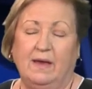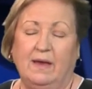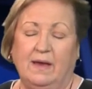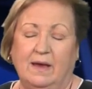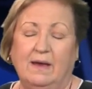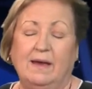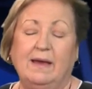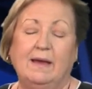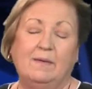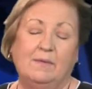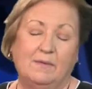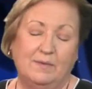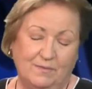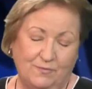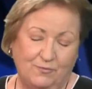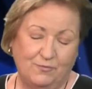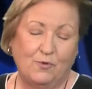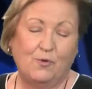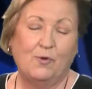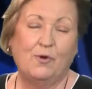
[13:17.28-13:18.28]
Uh,
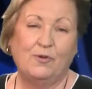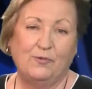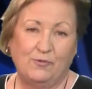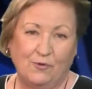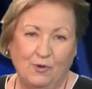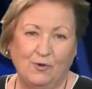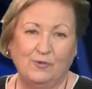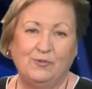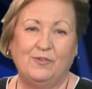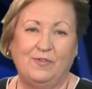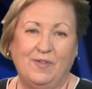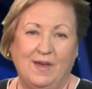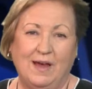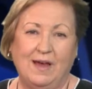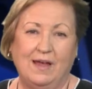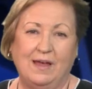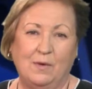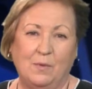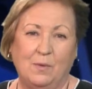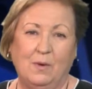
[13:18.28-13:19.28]
of course, also the
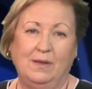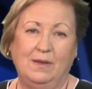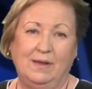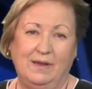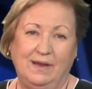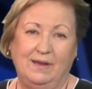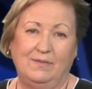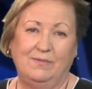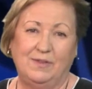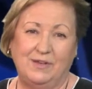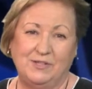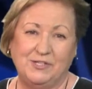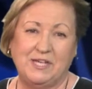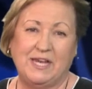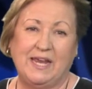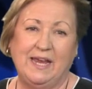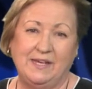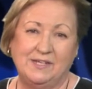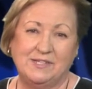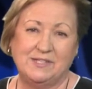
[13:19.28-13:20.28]
high quality of the
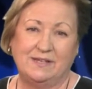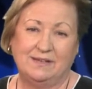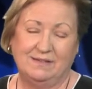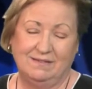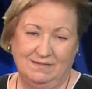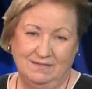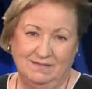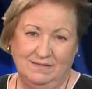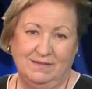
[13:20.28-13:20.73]
education